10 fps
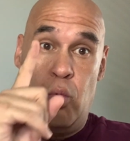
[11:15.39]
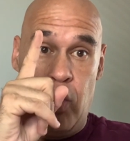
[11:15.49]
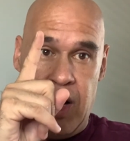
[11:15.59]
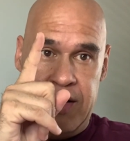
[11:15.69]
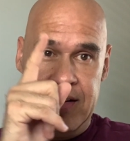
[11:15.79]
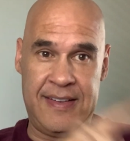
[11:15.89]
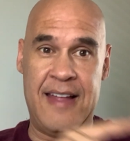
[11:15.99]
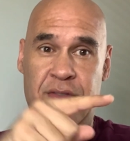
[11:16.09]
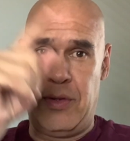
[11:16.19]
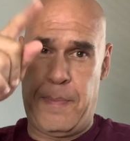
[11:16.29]
1,
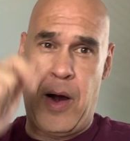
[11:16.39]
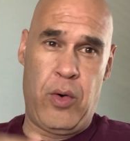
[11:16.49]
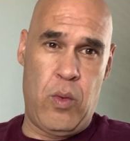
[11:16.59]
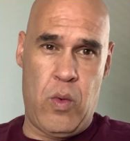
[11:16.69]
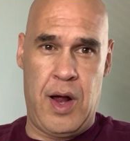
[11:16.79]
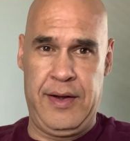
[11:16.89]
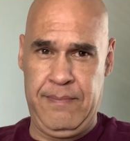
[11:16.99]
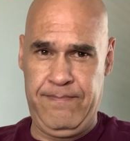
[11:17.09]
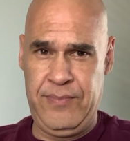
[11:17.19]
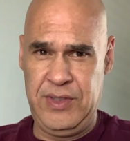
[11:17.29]
10 to the power of 1.
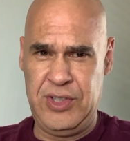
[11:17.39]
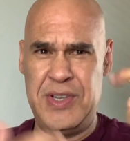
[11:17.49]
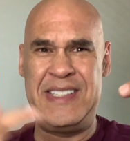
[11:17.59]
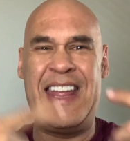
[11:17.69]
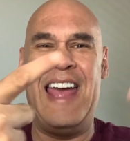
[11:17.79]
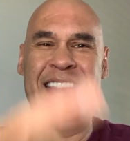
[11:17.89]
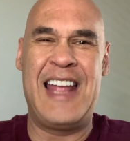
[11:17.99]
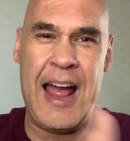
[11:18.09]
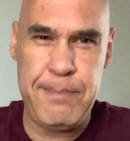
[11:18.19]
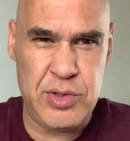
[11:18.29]
So it's 10
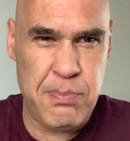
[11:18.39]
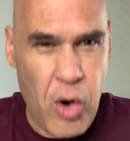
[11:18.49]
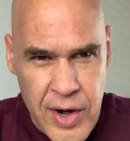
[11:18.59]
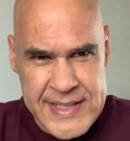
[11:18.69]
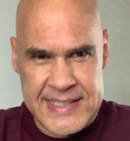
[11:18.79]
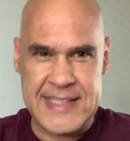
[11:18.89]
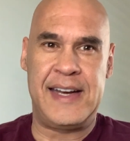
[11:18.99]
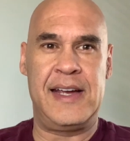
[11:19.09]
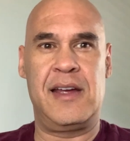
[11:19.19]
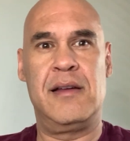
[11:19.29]
times more
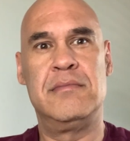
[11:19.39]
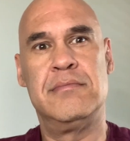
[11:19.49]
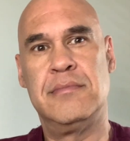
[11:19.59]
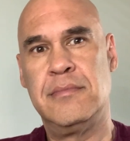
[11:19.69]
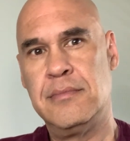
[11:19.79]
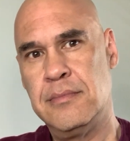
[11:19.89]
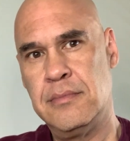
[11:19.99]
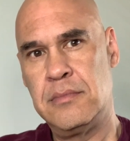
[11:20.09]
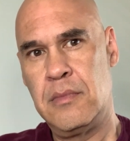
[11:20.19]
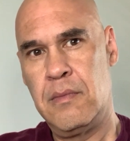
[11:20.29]
acidic.
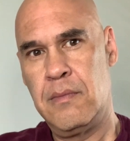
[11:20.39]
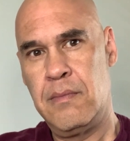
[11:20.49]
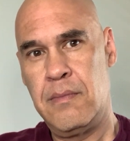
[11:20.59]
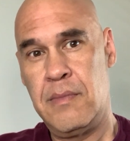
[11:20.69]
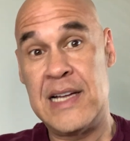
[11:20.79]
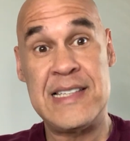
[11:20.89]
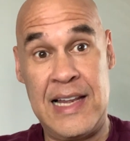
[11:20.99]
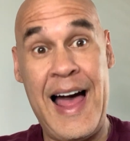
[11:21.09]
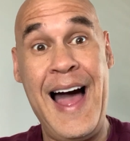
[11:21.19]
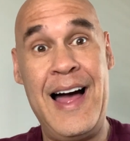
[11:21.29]
That's a
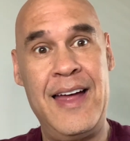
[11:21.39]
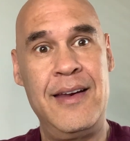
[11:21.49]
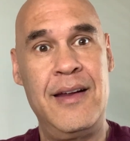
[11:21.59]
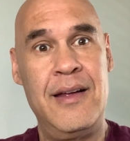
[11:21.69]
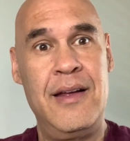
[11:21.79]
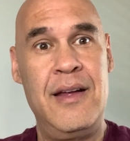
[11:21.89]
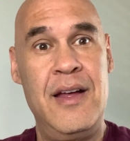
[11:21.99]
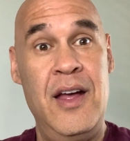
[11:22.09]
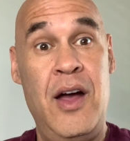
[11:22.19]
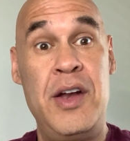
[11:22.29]
lot.
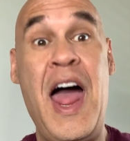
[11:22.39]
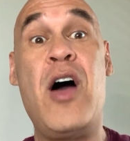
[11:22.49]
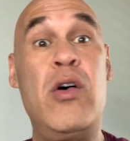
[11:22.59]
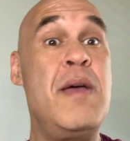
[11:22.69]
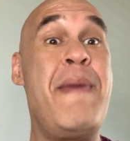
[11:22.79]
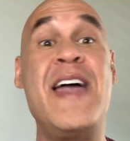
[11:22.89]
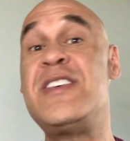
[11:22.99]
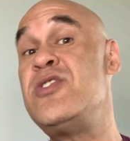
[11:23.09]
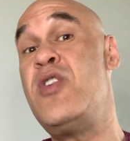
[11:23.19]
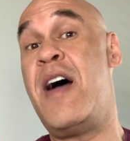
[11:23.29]
Now,
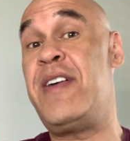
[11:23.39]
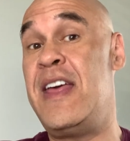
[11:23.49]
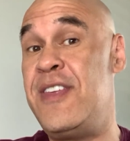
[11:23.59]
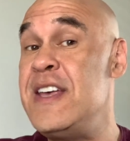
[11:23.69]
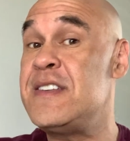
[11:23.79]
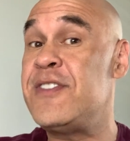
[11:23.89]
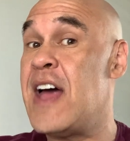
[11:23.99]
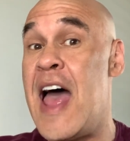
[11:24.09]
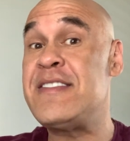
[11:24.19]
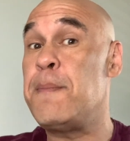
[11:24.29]
imagine you have an adhesive
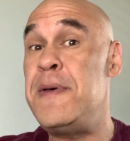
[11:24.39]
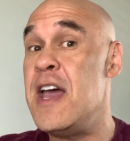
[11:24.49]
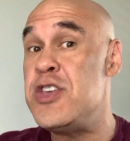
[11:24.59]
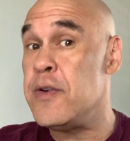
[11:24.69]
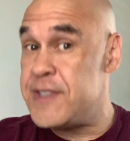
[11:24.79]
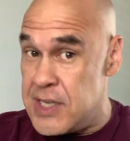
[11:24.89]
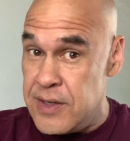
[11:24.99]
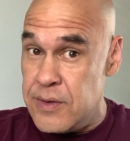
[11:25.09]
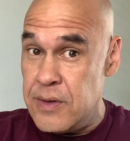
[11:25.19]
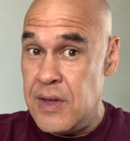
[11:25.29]
that has a pH of
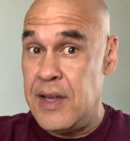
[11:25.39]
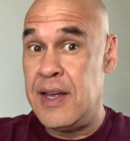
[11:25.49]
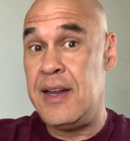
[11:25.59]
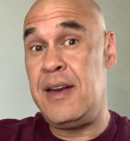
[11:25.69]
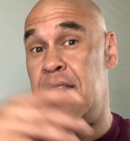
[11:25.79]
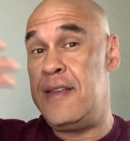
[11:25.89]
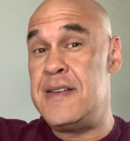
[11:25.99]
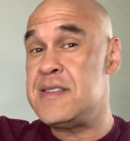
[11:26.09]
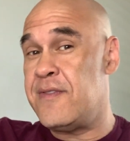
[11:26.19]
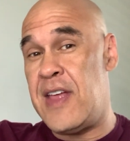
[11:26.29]
2 and an
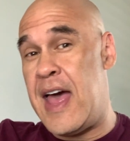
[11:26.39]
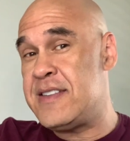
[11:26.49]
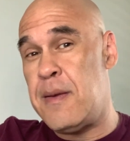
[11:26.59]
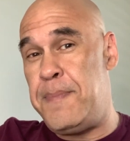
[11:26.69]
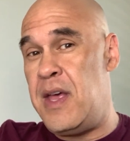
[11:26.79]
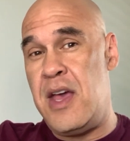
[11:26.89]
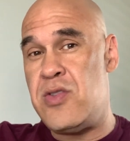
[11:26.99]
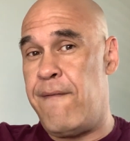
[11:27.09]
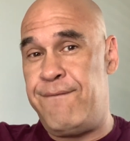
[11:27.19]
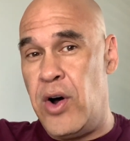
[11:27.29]
adhesive that has a
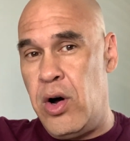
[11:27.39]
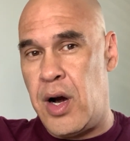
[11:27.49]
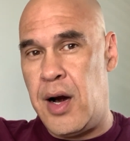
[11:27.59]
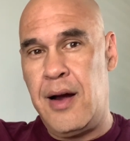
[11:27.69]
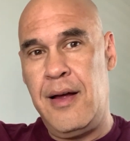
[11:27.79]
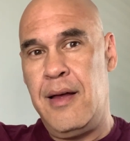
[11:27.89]
pH of 4.